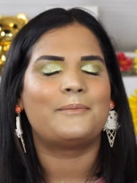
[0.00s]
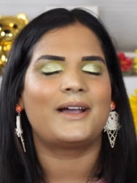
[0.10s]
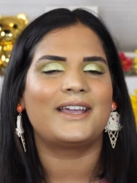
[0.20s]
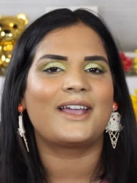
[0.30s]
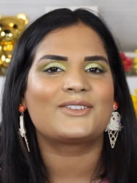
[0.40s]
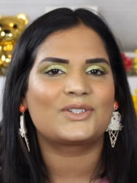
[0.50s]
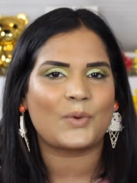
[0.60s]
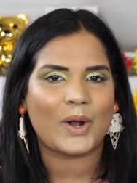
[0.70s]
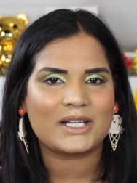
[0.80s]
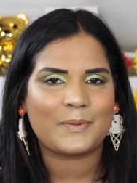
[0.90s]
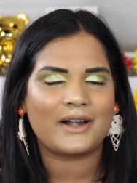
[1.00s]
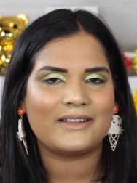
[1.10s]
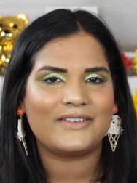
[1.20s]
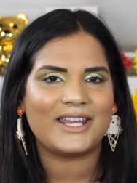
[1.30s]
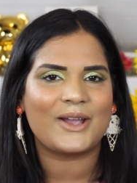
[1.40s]
my swatch
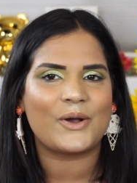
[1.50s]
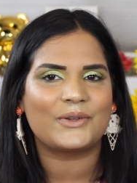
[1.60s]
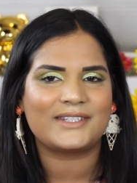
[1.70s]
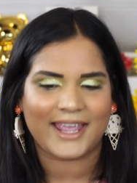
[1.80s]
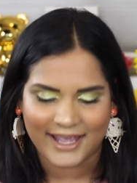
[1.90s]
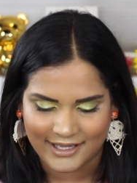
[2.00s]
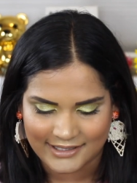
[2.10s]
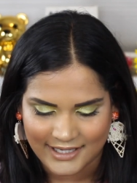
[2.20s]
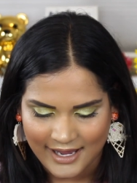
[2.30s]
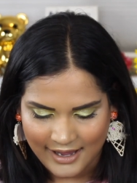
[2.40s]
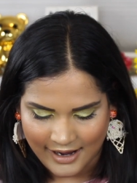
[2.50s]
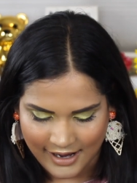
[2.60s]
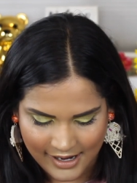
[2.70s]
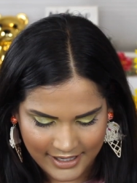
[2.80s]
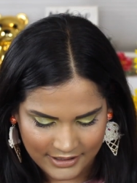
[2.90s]
party videos and
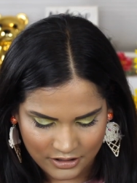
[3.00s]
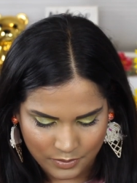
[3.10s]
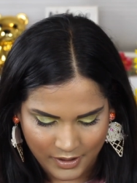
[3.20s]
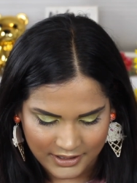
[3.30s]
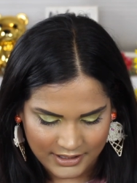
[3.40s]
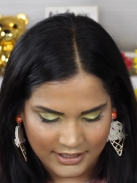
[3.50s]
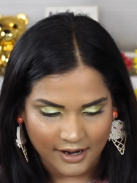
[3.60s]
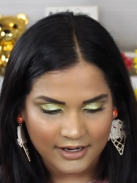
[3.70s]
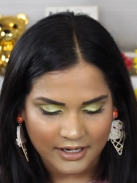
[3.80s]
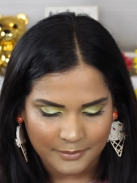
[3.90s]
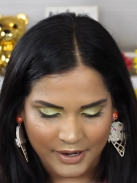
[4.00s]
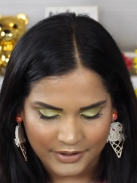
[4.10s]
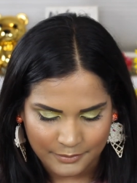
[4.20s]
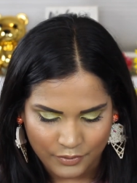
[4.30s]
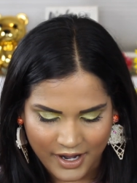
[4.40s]
I just wanted to talk
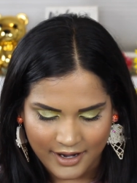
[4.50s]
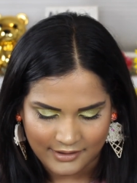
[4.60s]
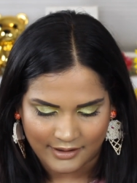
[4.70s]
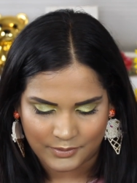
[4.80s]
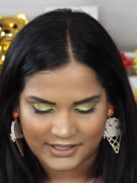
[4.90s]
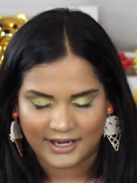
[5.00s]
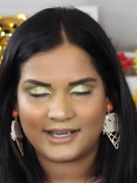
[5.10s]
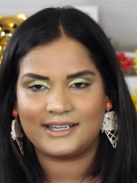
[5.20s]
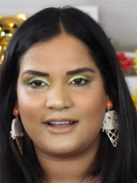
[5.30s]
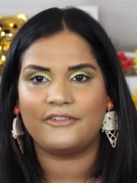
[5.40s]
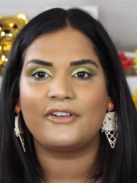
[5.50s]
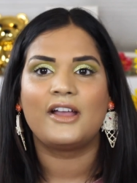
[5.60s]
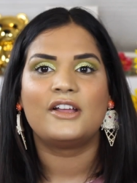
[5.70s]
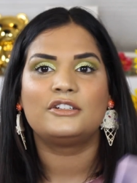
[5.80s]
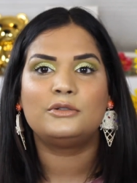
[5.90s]
about a brand that was kind enough
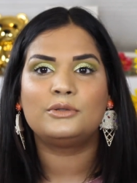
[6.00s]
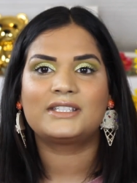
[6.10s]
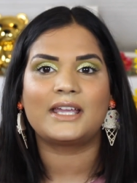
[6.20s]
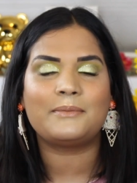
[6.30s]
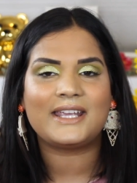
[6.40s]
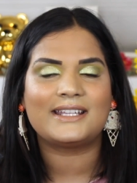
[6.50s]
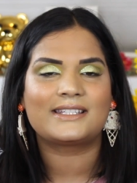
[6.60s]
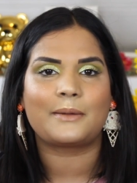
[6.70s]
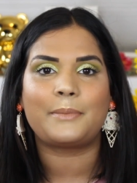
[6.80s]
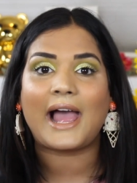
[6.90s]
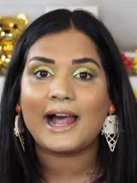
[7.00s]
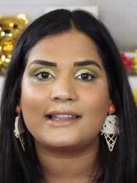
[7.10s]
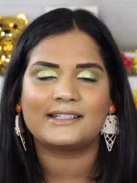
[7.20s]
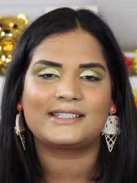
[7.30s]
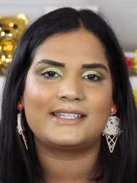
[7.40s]
to send me some
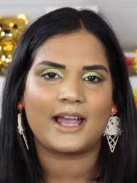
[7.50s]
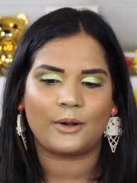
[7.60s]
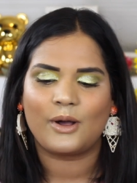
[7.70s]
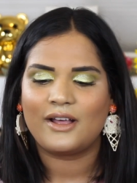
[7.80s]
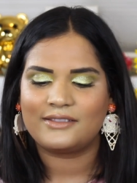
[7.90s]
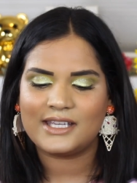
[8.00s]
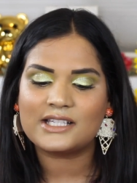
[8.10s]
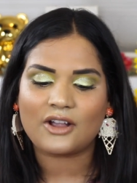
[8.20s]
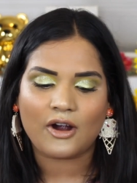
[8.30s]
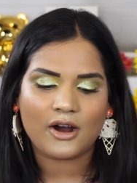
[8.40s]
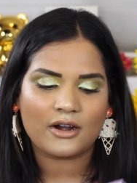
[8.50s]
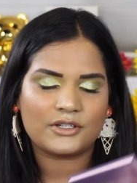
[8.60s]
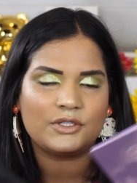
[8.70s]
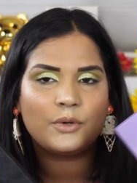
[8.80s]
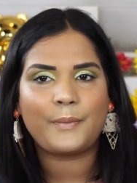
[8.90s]
palettes. Now, these
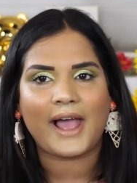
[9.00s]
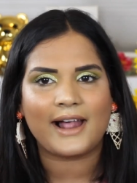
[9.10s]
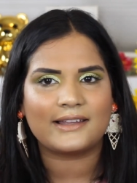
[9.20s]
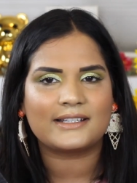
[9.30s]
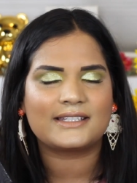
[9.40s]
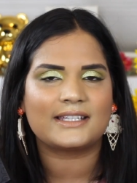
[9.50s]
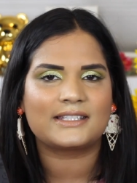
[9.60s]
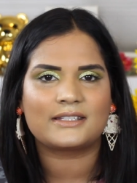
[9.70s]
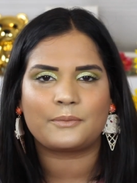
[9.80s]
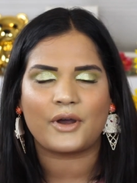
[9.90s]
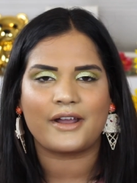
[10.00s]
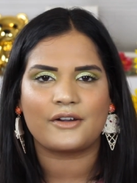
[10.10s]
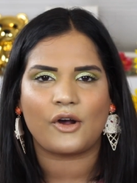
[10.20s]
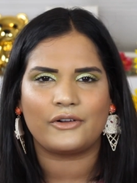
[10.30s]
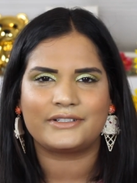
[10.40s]
are dupe palettes. It's the
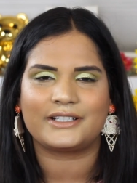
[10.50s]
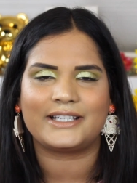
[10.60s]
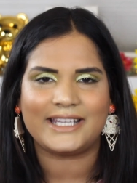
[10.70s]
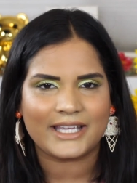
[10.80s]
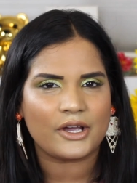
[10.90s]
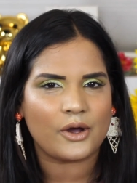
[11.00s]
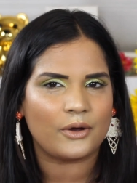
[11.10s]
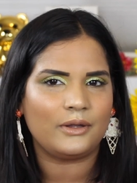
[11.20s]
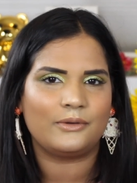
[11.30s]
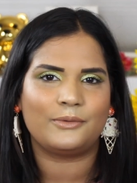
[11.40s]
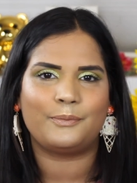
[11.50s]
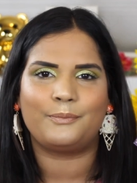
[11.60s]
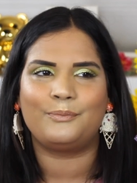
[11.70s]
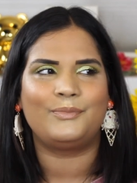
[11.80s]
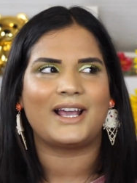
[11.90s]
brand Alter Ego. You
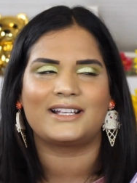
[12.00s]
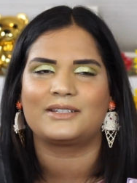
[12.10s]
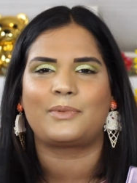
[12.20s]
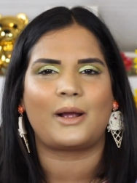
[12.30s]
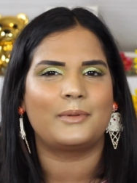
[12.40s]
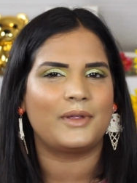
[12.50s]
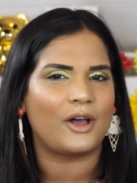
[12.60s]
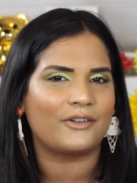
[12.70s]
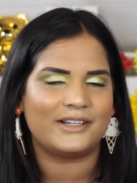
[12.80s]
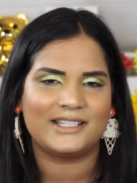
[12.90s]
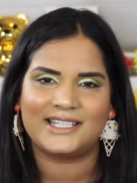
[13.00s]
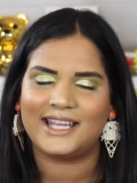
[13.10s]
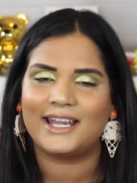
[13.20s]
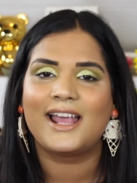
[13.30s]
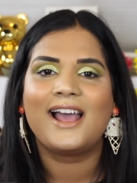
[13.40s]
guys have probably already
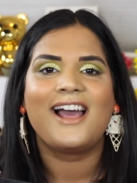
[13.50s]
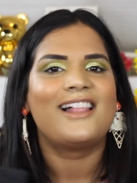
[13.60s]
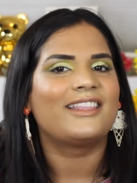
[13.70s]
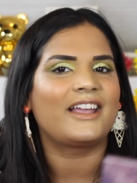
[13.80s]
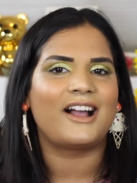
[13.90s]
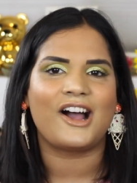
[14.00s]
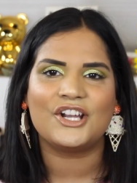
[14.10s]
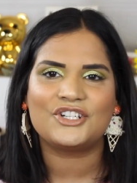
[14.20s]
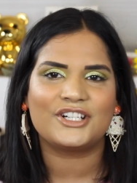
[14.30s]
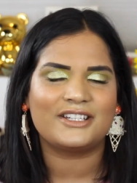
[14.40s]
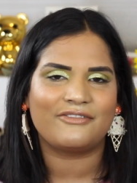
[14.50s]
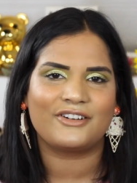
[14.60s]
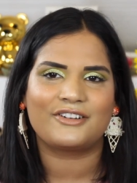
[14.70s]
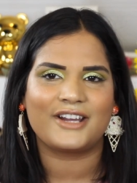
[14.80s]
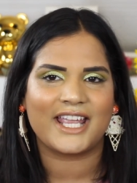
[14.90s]
seen like a hundred
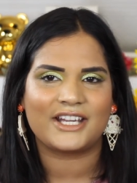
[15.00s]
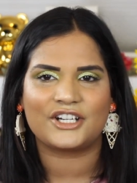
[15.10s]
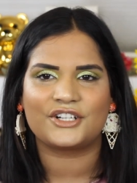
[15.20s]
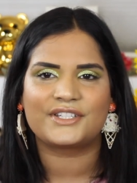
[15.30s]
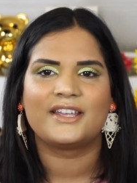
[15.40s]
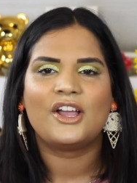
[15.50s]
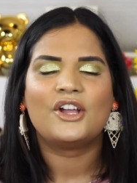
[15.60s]
different creators